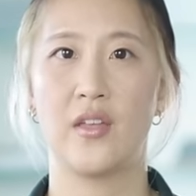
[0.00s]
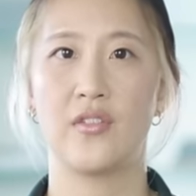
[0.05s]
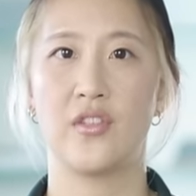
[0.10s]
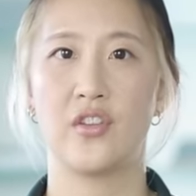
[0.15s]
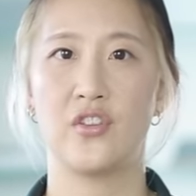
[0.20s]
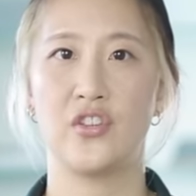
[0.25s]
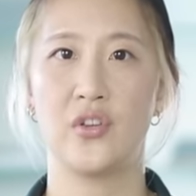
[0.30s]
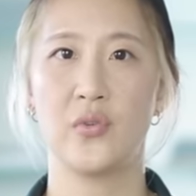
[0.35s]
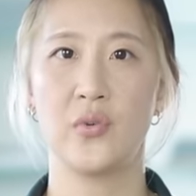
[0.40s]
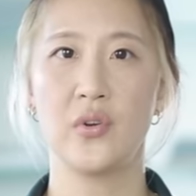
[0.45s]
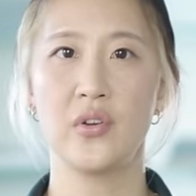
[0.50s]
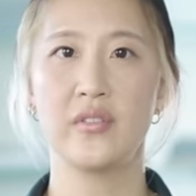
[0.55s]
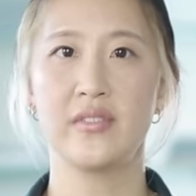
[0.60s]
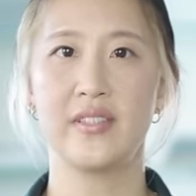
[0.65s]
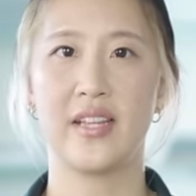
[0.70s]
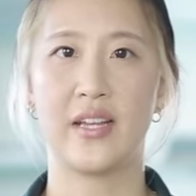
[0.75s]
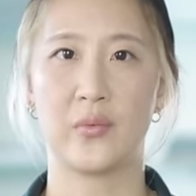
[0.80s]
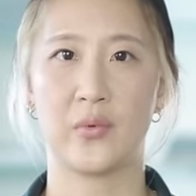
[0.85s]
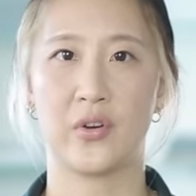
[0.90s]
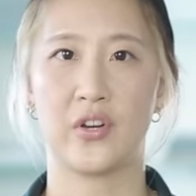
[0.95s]
The neural
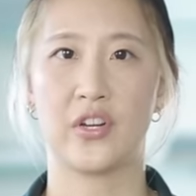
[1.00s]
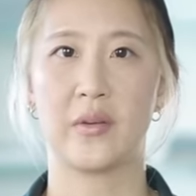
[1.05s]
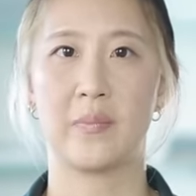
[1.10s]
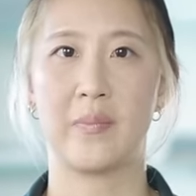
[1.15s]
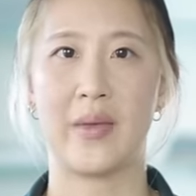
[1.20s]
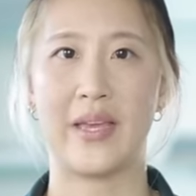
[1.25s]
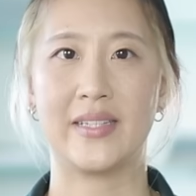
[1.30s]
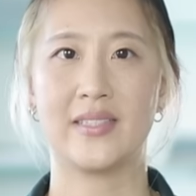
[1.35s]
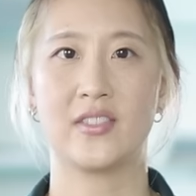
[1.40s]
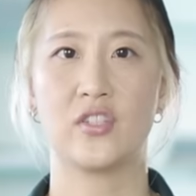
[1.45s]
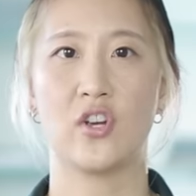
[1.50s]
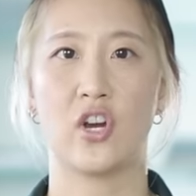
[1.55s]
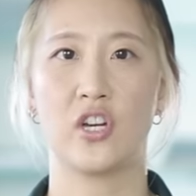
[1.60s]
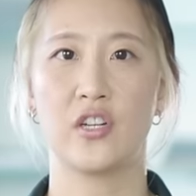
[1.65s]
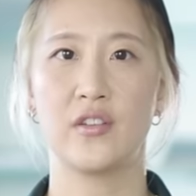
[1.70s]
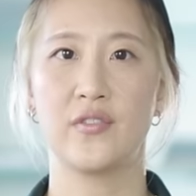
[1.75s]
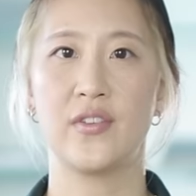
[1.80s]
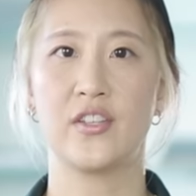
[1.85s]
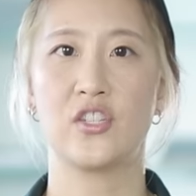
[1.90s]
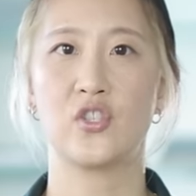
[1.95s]
network based
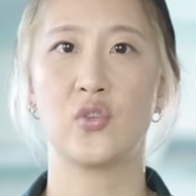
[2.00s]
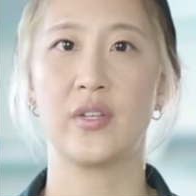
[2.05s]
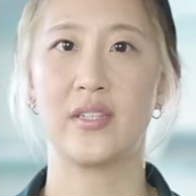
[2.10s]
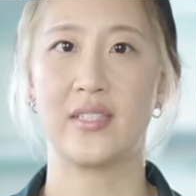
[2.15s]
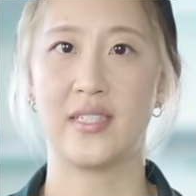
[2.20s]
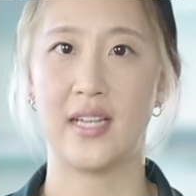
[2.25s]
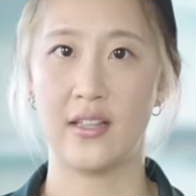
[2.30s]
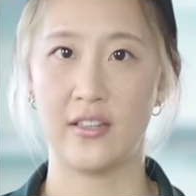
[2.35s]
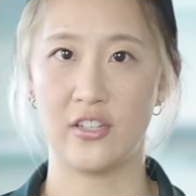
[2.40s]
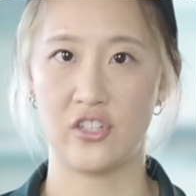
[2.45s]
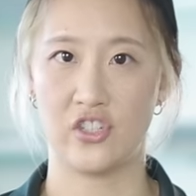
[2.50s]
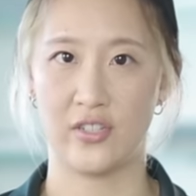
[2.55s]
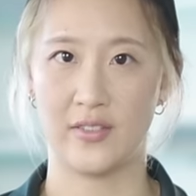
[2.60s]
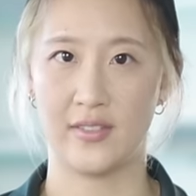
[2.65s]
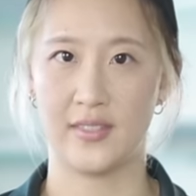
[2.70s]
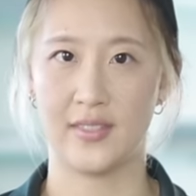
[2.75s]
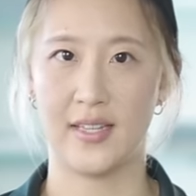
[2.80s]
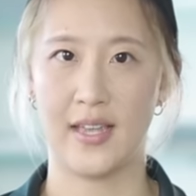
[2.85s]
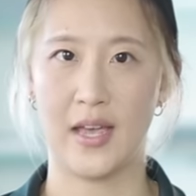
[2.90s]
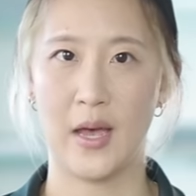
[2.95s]
artificial
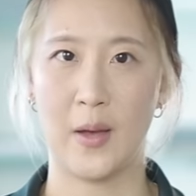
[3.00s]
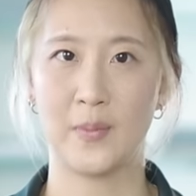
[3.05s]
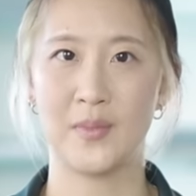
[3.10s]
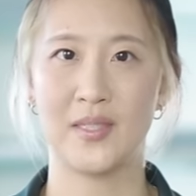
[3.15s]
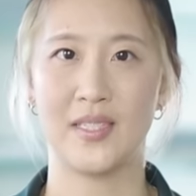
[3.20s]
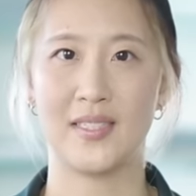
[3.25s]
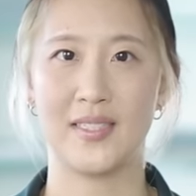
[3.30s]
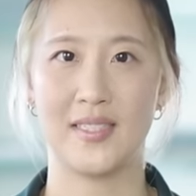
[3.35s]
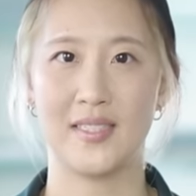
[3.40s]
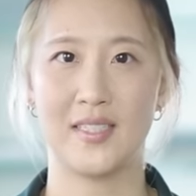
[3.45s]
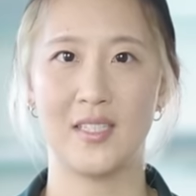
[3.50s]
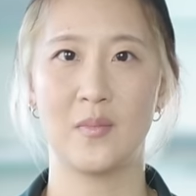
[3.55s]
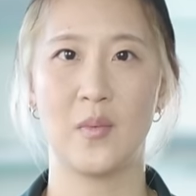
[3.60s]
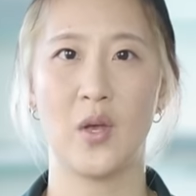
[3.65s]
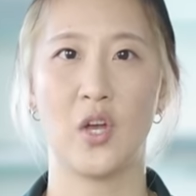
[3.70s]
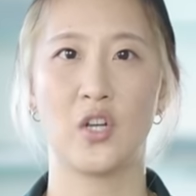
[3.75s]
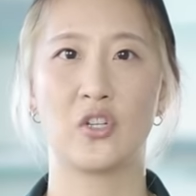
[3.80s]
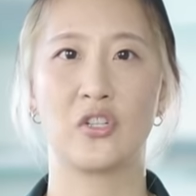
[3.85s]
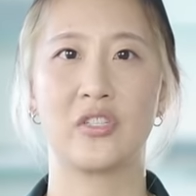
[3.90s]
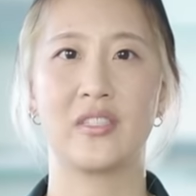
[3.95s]
intelligence helps the system
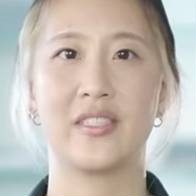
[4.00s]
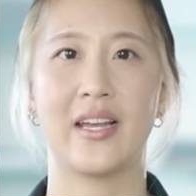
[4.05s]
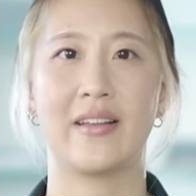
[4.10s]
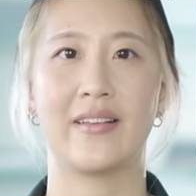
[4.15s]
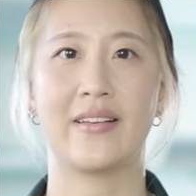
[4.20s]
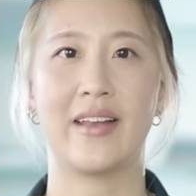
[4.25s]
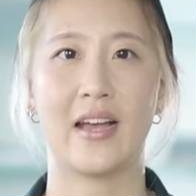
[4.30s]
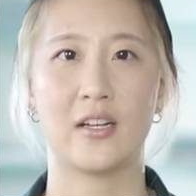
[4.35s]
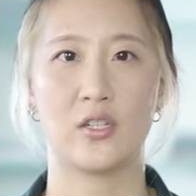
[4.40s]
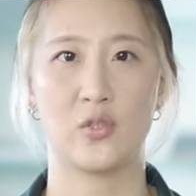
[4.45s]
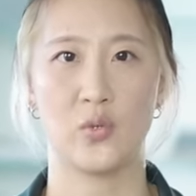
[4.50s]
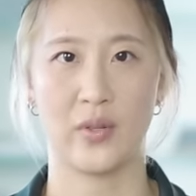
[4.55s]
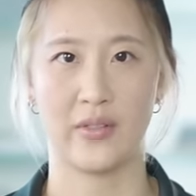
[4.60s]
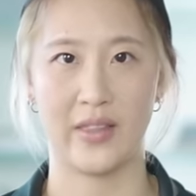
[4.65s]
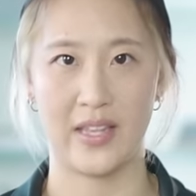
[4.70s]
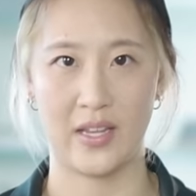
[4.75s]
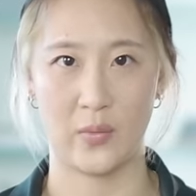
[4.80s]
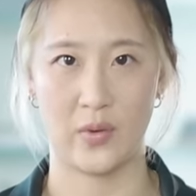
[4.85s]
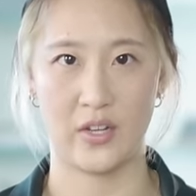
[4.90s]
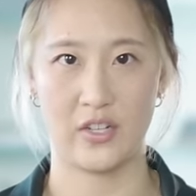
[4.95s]
understand natural
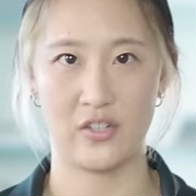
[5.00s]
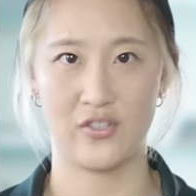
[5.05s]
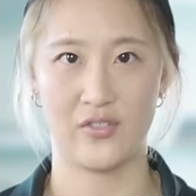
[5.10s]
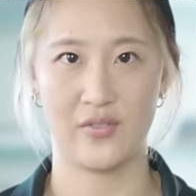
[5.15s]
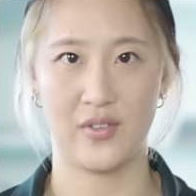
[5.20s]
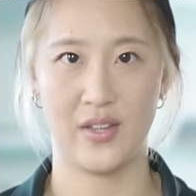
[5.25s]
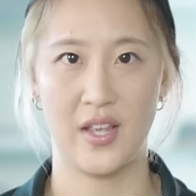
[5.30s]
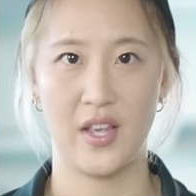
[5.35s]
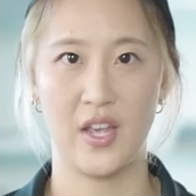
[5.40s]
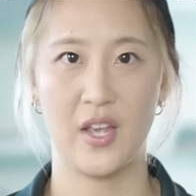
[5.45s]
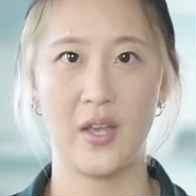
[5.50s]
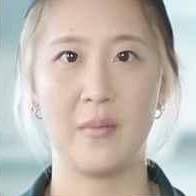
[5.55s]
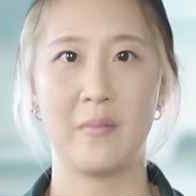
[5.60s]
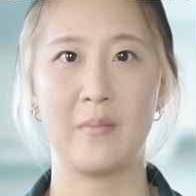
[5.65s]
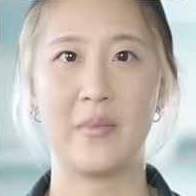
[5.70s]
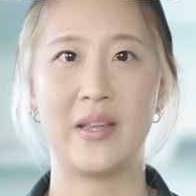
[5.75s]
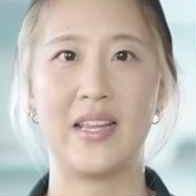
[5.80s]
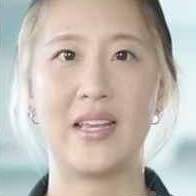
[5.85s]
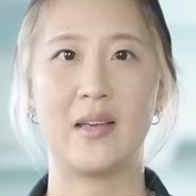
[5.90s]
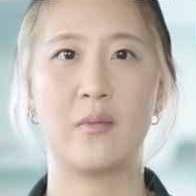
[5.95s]
language,
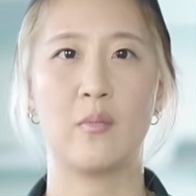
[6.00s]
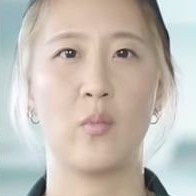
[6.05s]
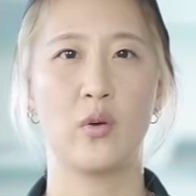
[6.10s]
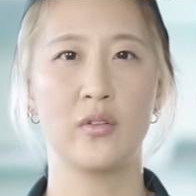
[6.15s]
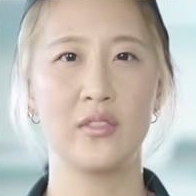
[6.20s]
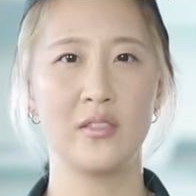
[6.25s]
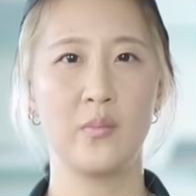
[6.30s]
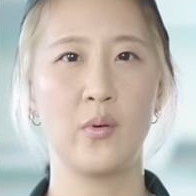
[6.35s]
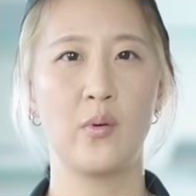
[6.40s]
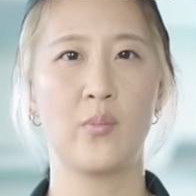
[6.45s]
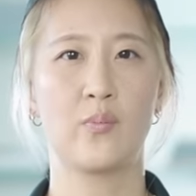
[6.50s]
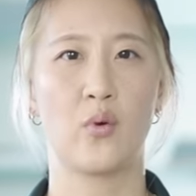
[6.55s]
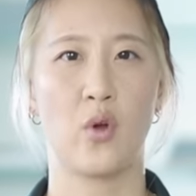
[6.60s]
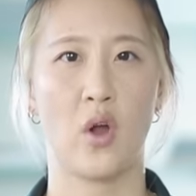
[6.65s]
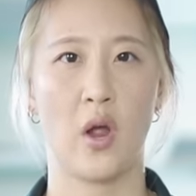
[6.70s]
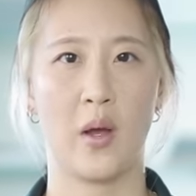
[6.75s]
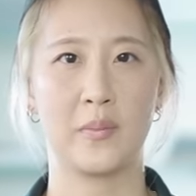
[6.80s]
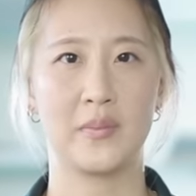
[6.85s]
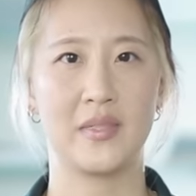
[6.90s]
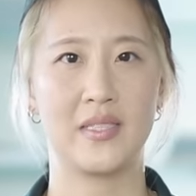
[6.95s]
meaning multiple
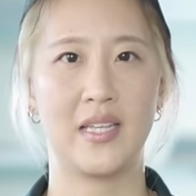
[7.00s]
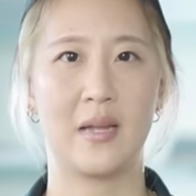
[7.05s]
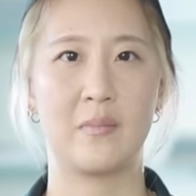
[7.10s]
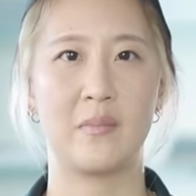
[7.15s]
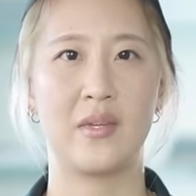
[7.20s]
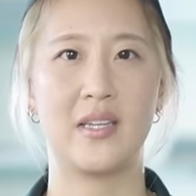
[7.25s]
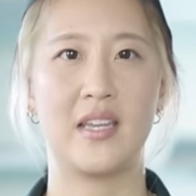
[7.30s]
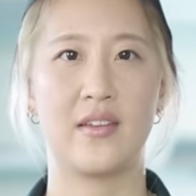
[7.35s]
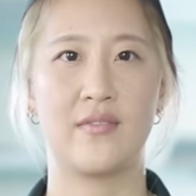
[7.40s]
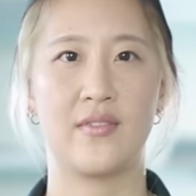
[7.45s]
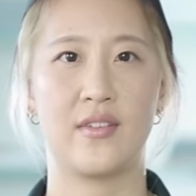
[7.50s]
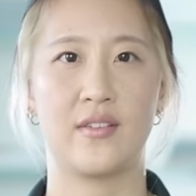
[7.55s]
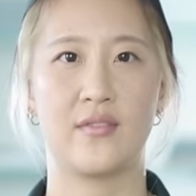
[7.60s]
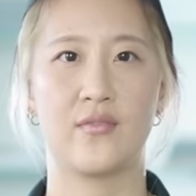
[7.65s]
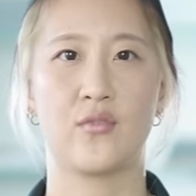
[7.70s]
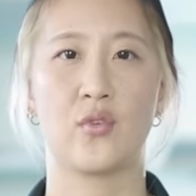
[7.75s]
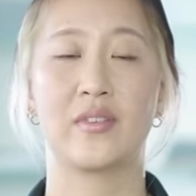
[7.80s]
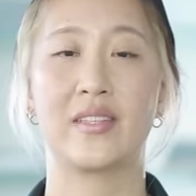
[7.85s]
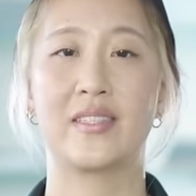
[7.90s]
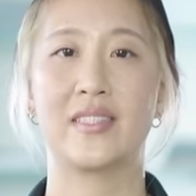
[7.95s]
prompts can be given
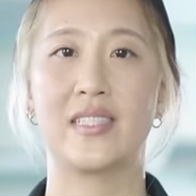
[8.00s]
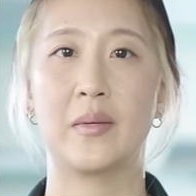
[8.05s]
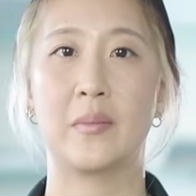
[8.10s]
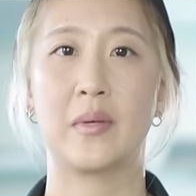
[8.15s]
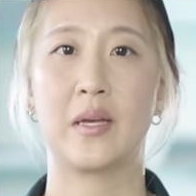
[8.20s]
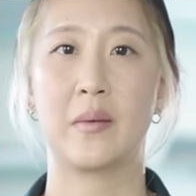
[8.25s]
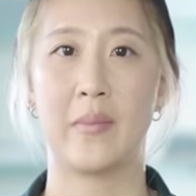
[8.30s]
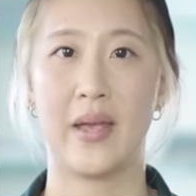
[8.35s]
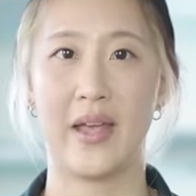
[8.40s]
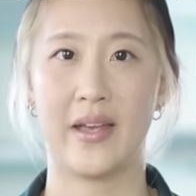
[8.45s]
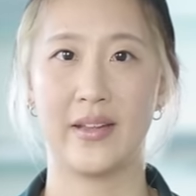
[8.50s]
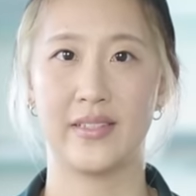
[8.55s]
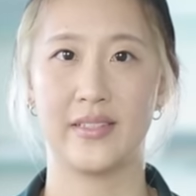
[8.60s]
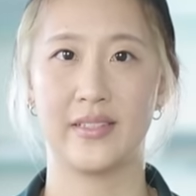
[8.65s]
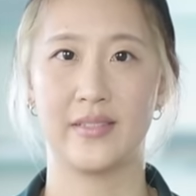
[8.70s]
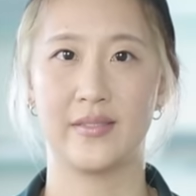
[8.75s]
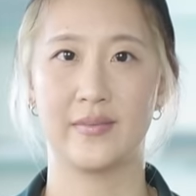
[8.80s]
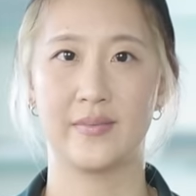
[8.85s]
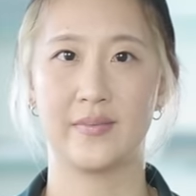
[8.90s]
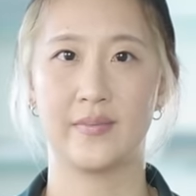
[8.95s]
for the same command.